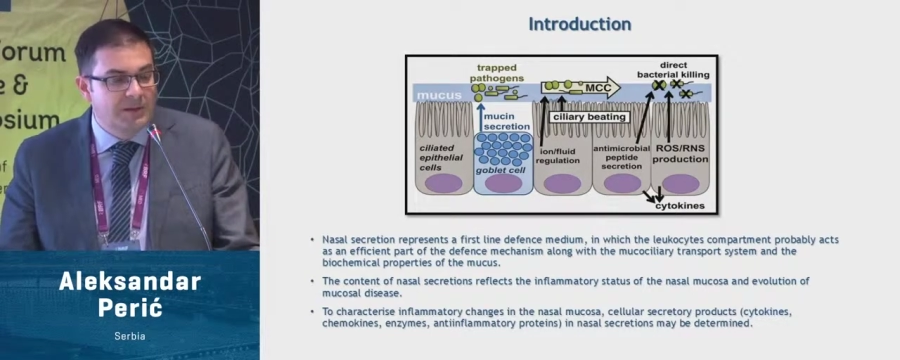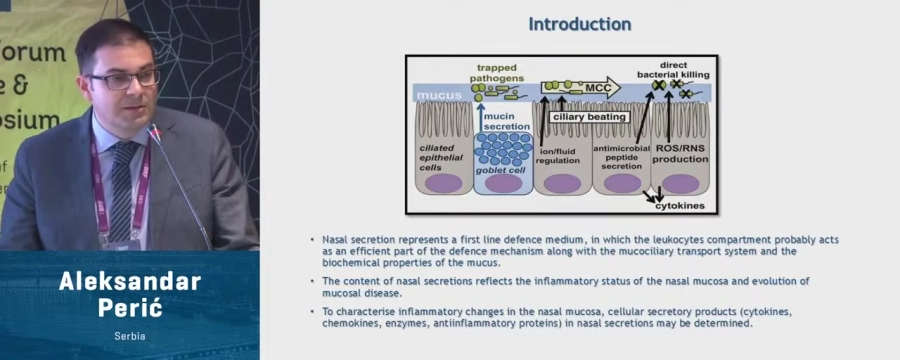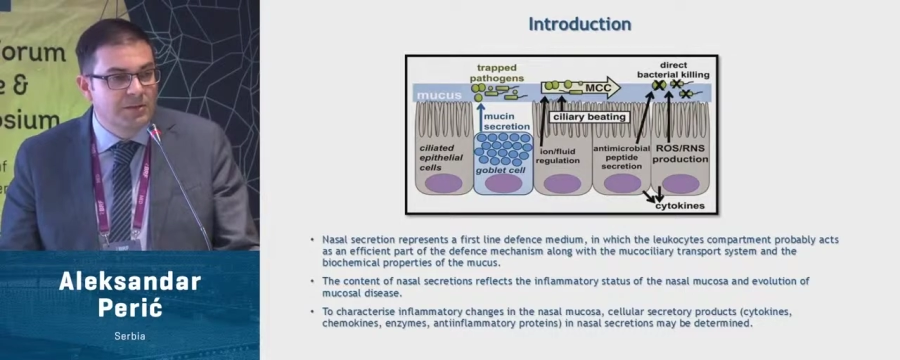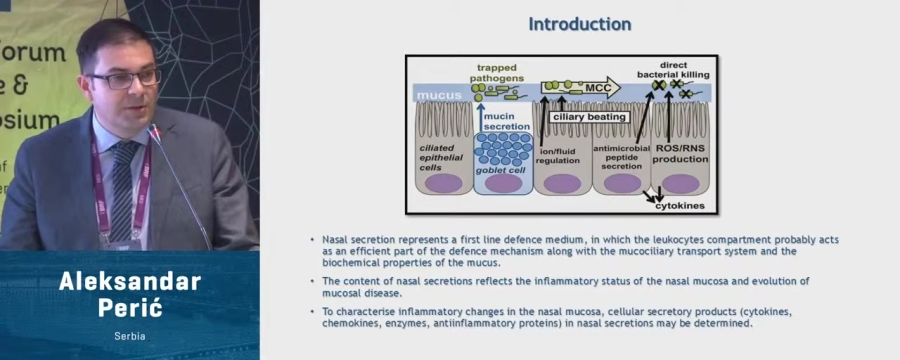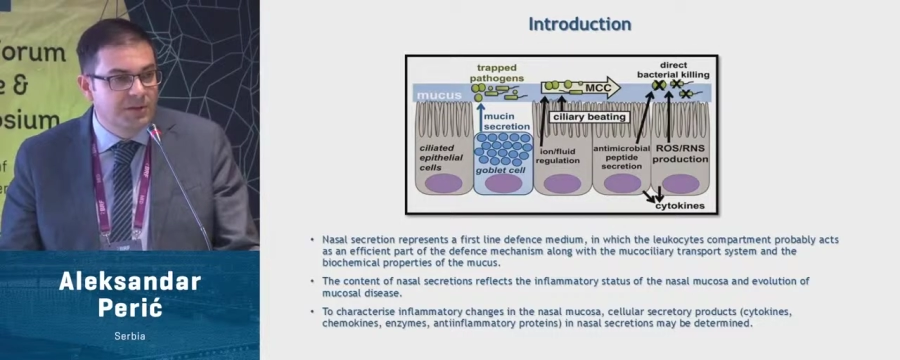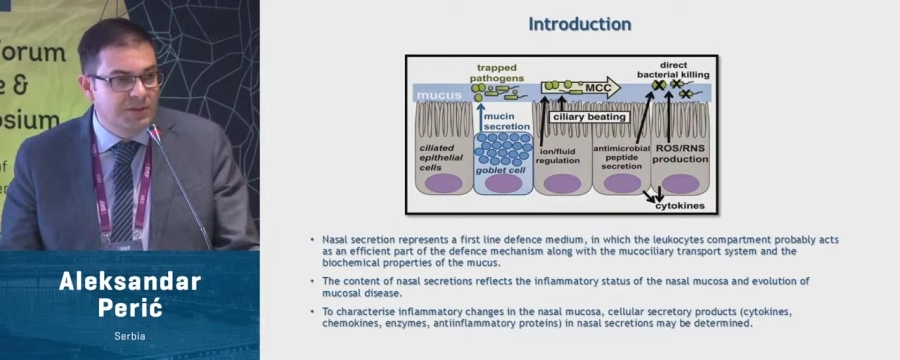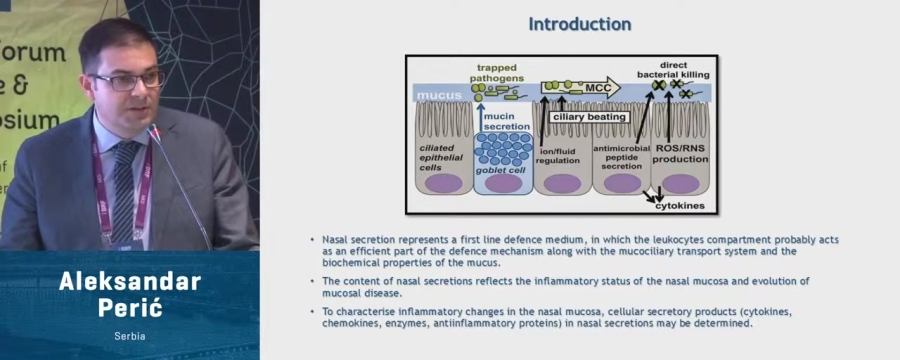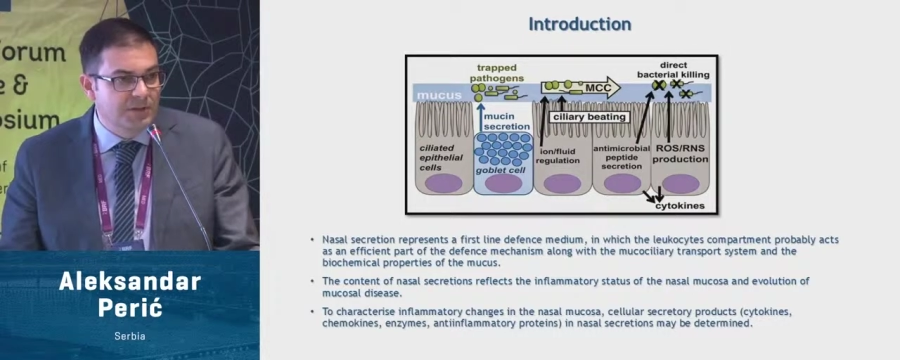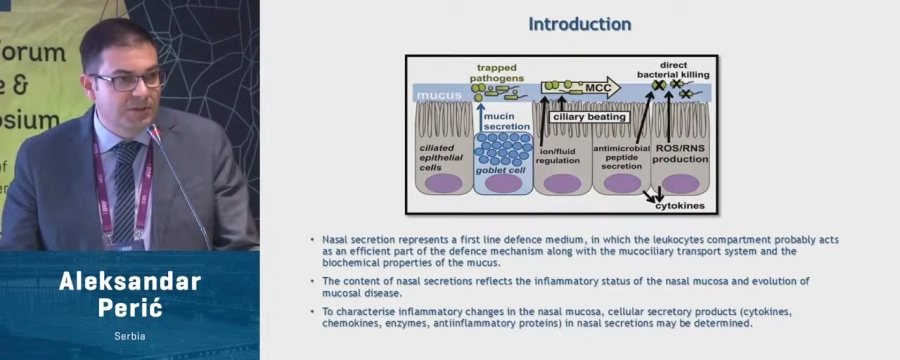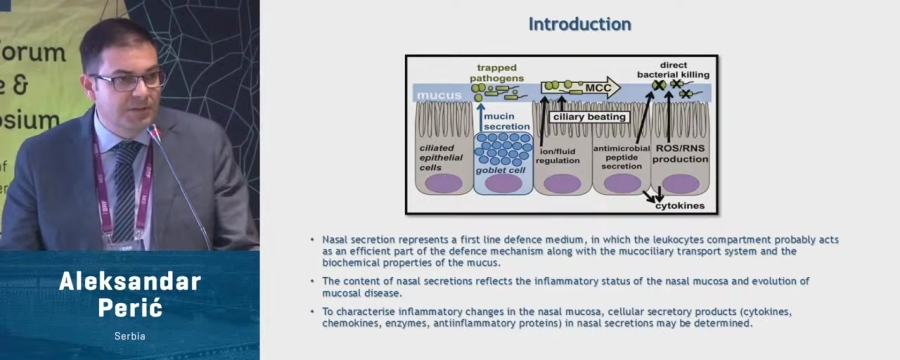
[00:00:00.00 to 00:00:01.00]
The
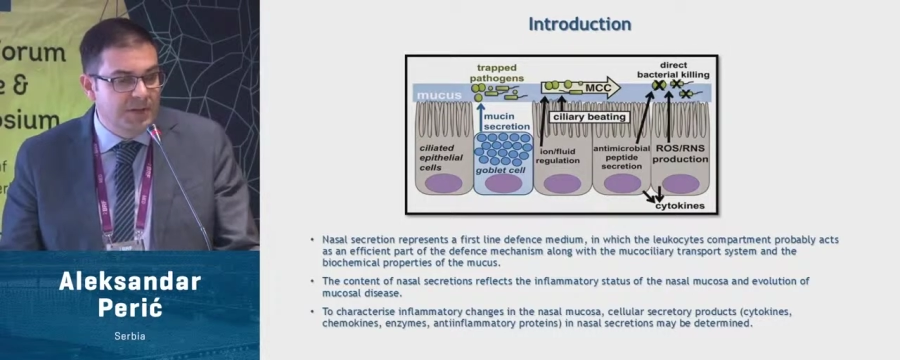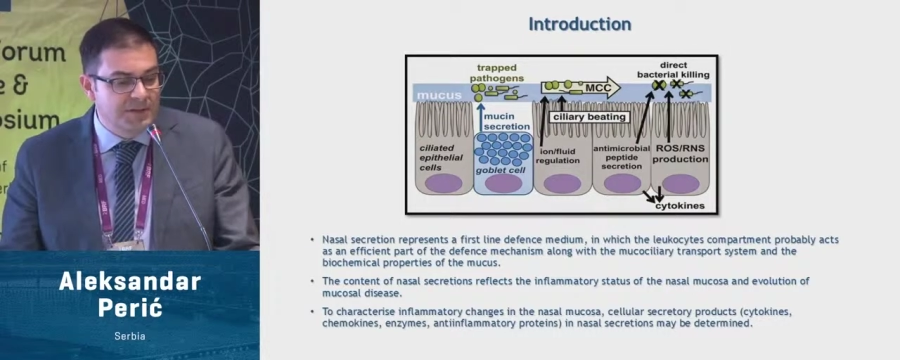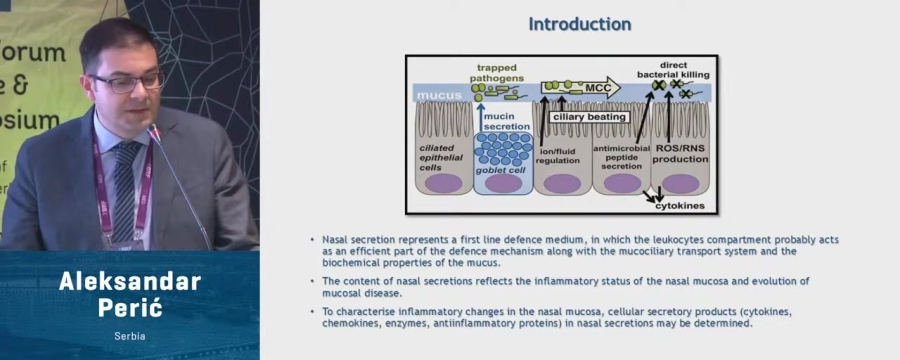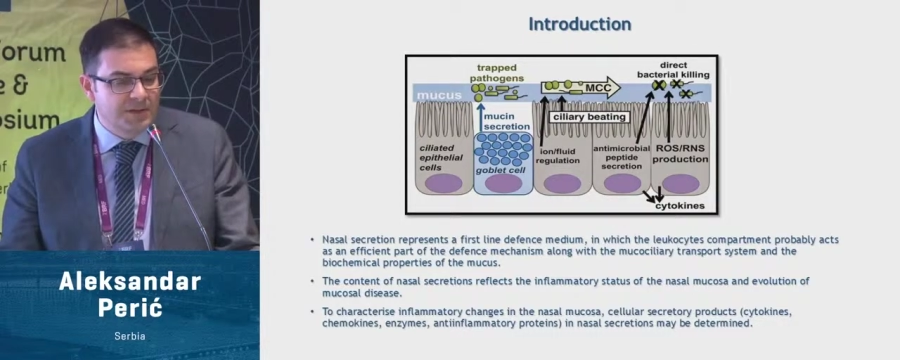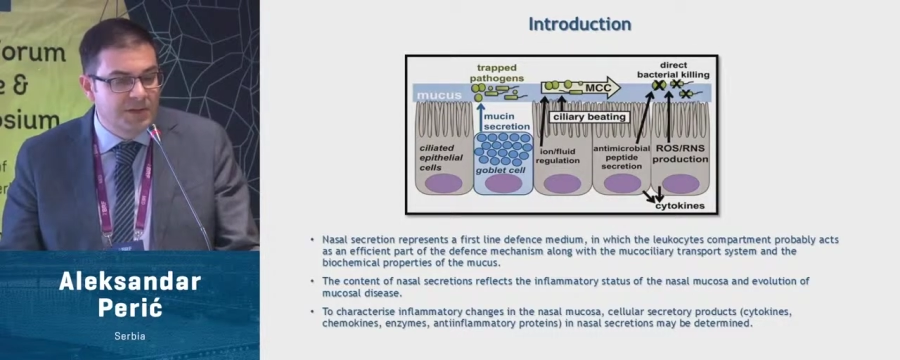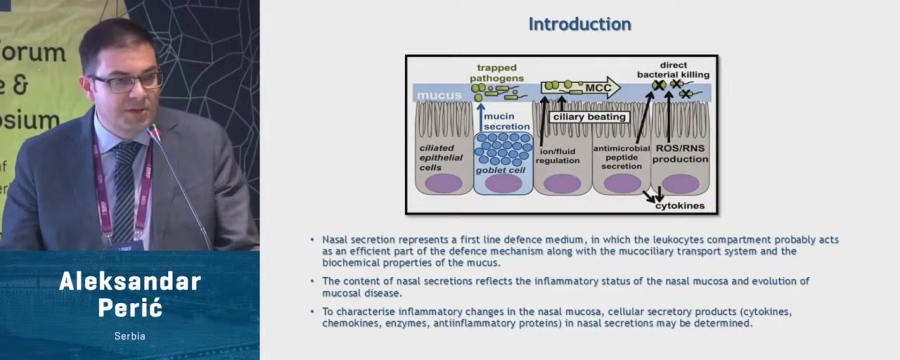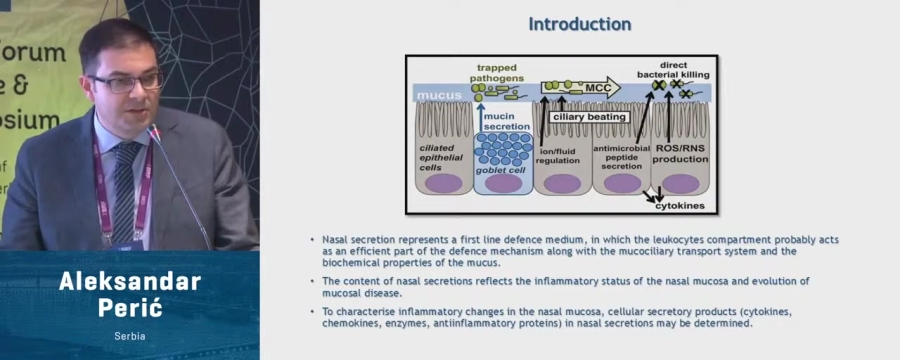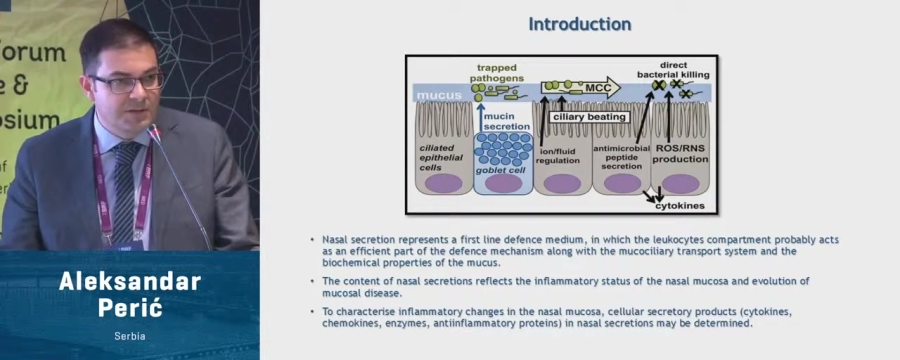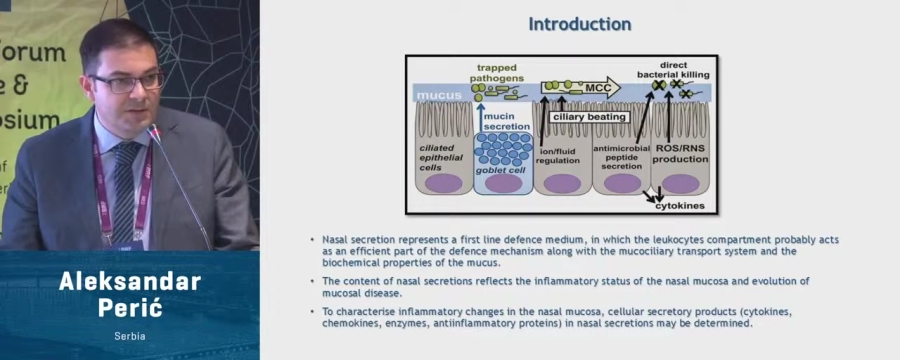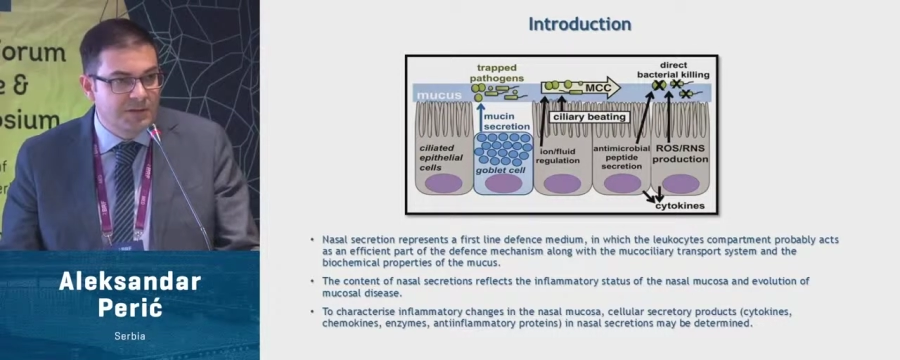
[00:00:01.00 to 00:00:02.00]
content of nasal
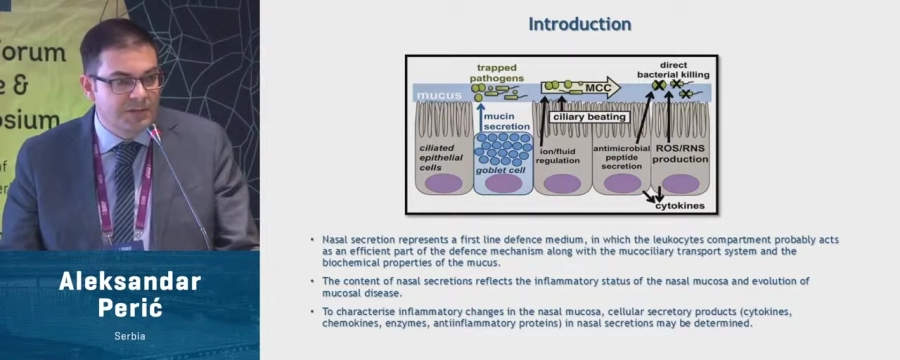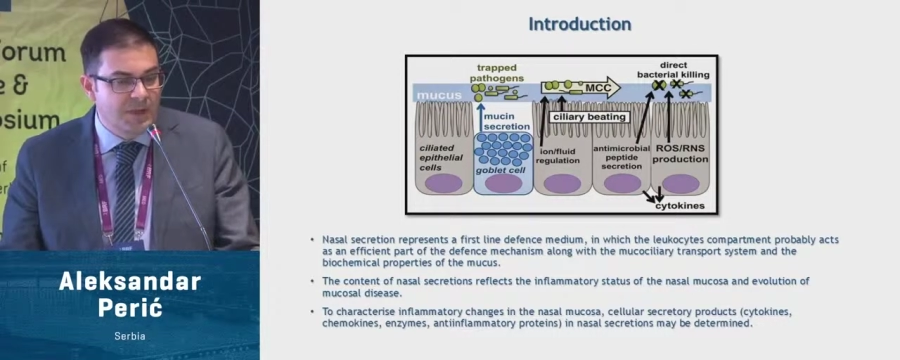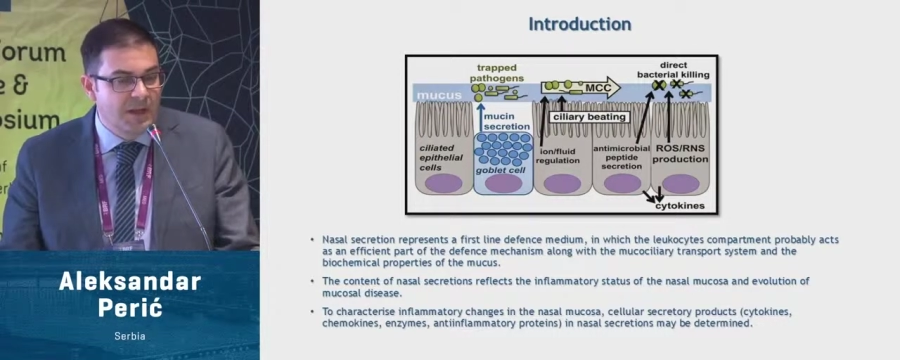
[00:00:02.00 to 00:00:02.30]
secretions